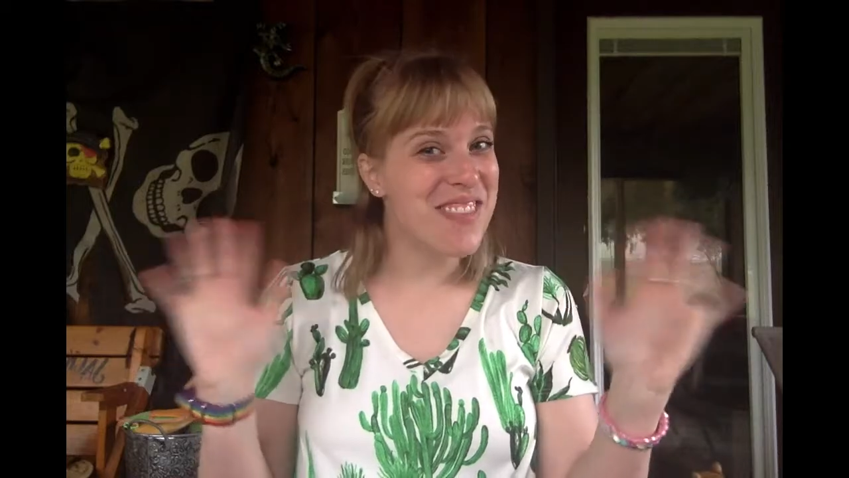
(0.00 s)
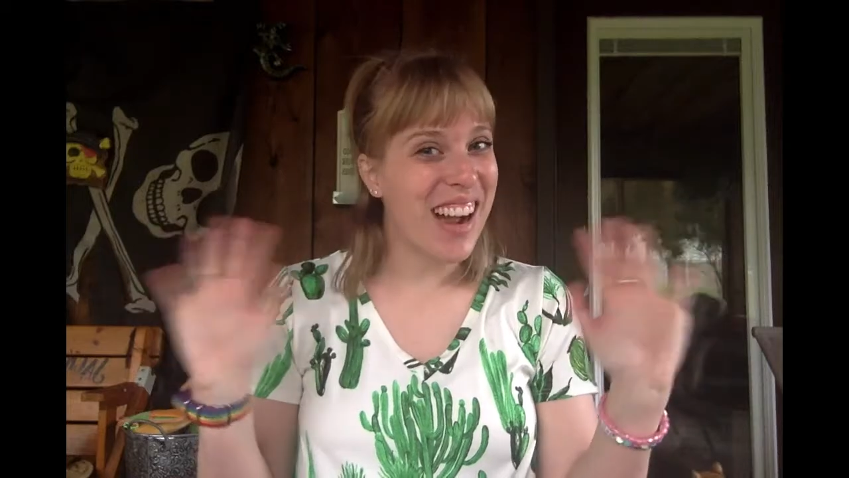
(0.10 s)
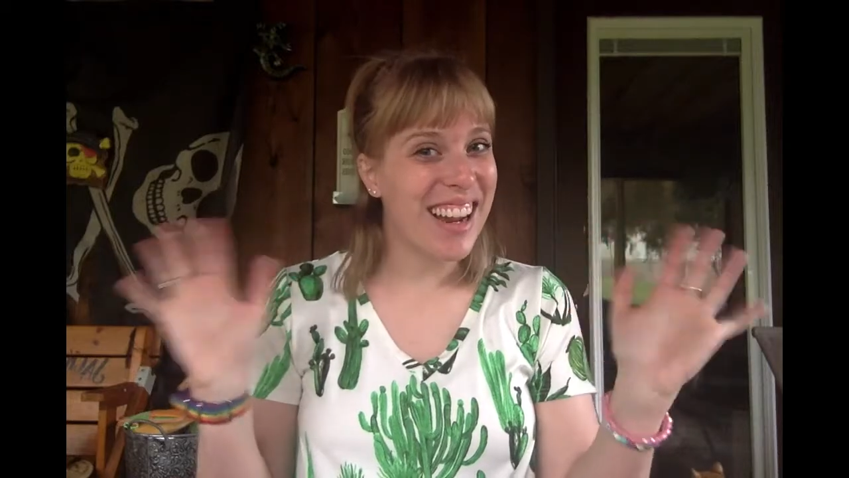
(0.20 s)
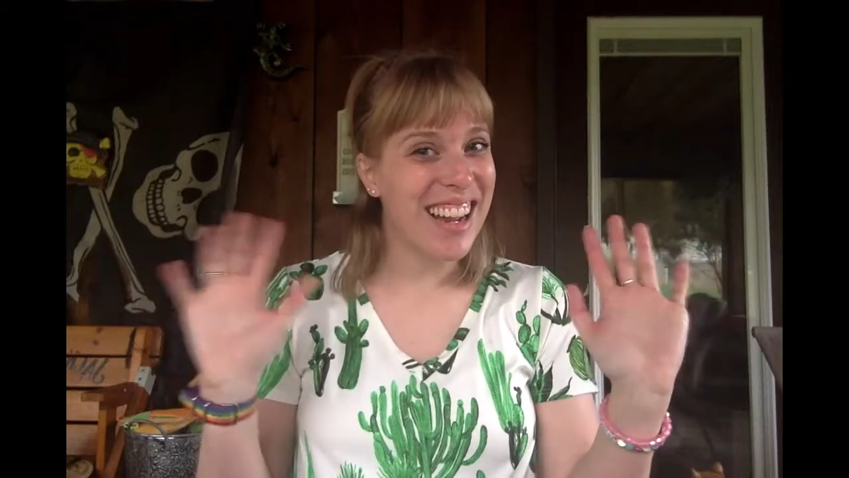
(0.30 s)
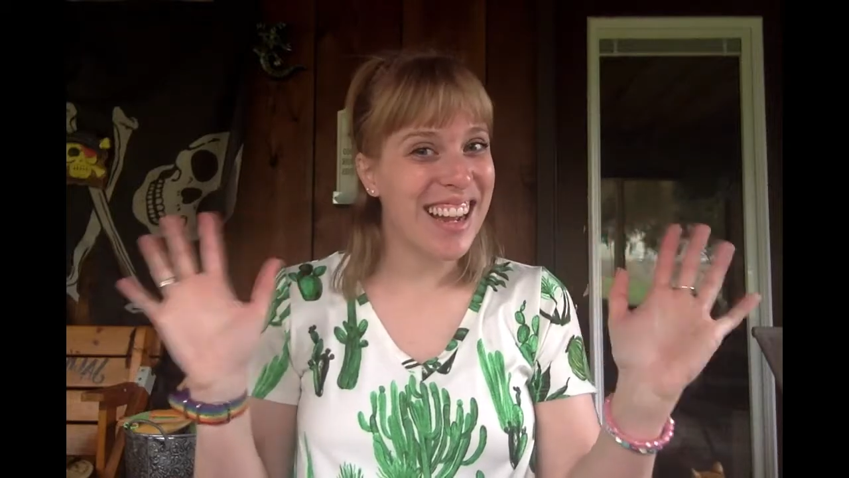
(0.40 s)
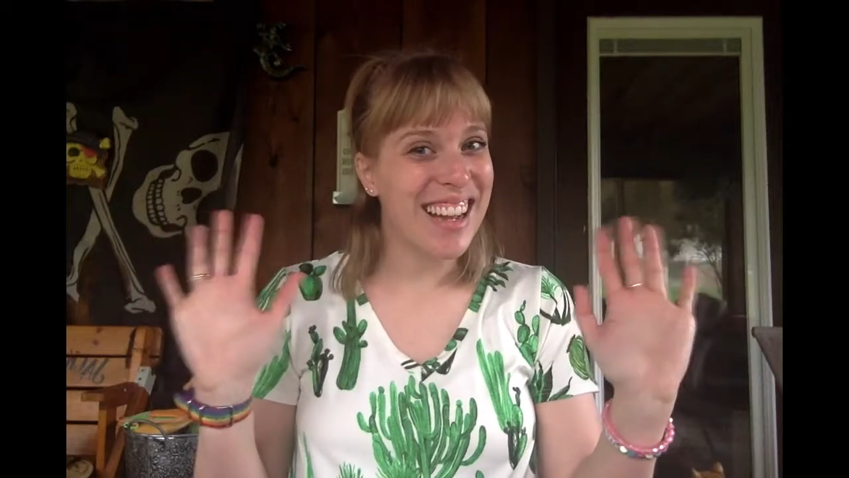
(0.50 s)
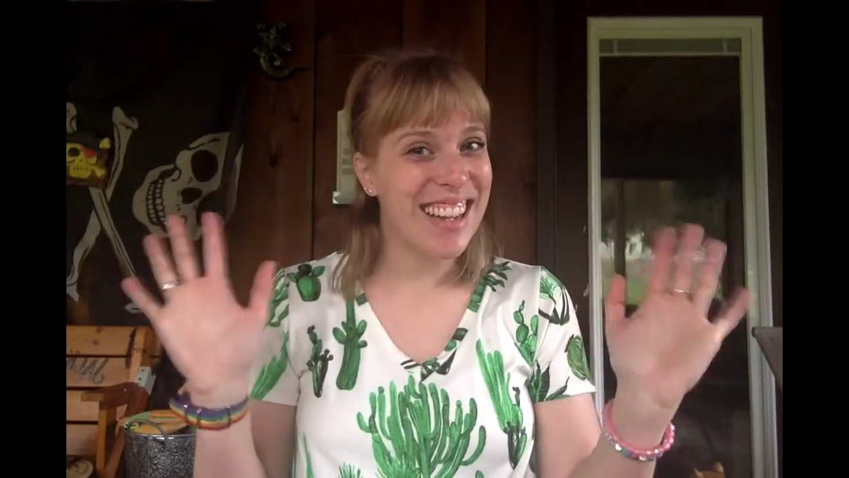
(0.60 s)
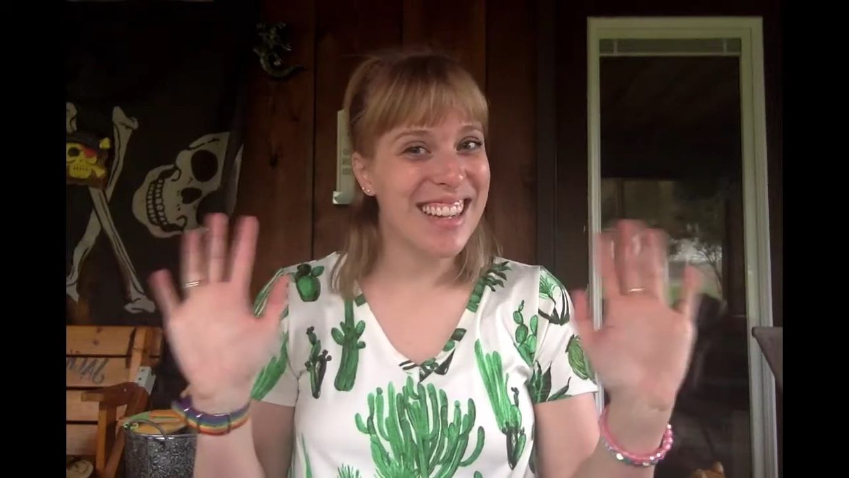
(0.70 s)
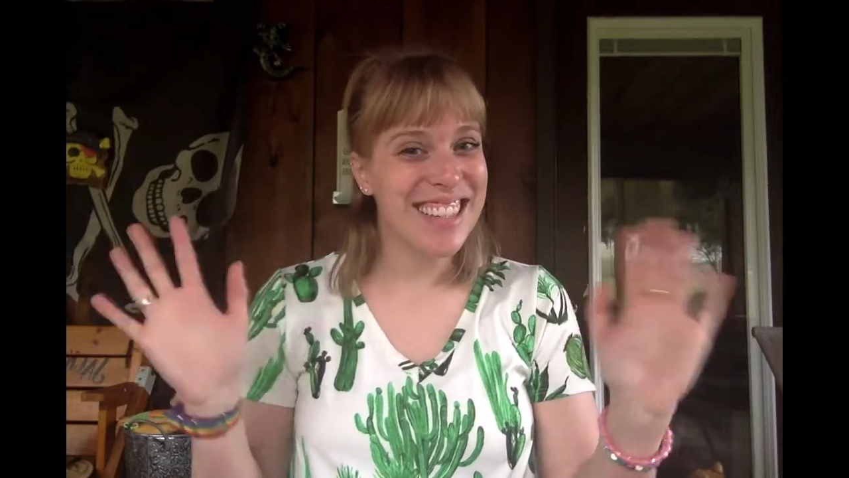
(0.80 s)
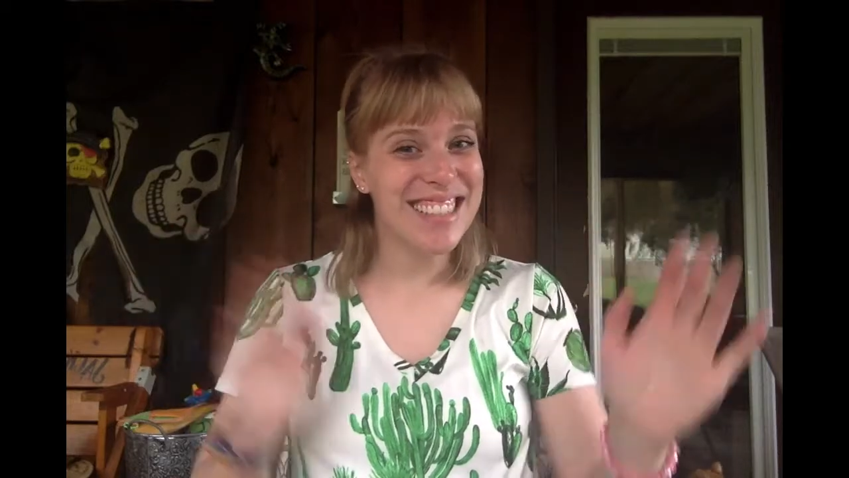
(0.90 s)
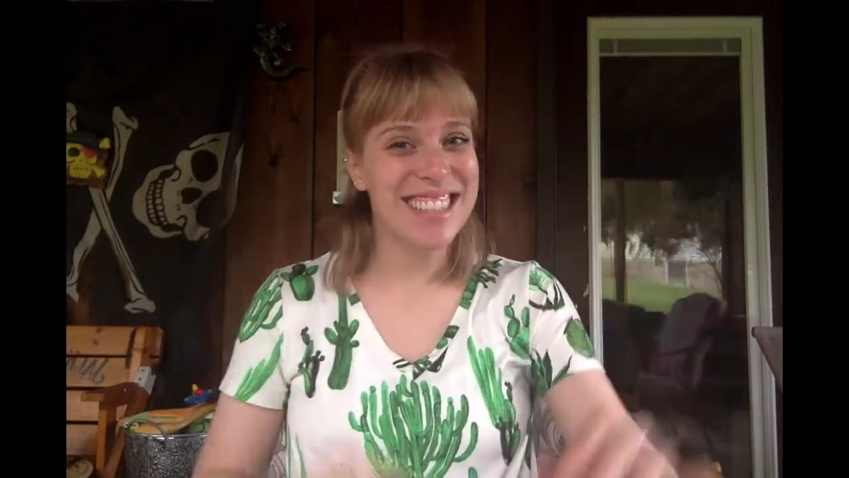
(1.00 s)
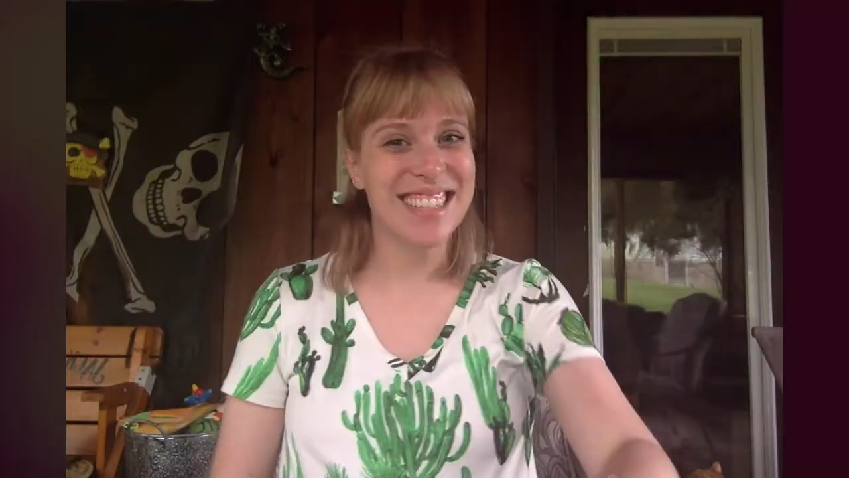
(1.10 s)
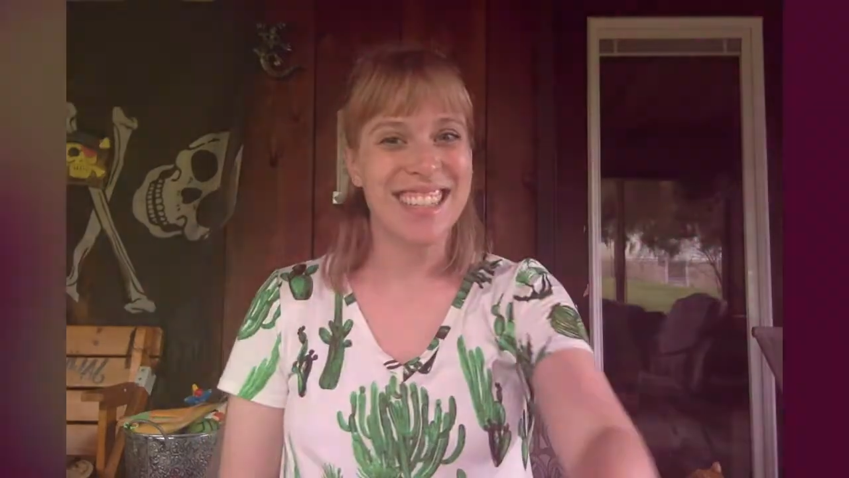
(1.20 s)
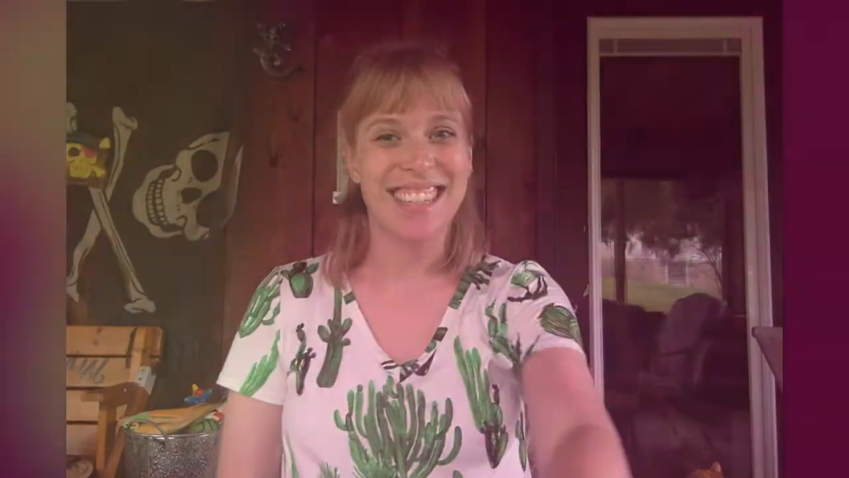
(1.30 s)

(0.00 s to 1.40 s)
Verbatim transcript: Bye, guys.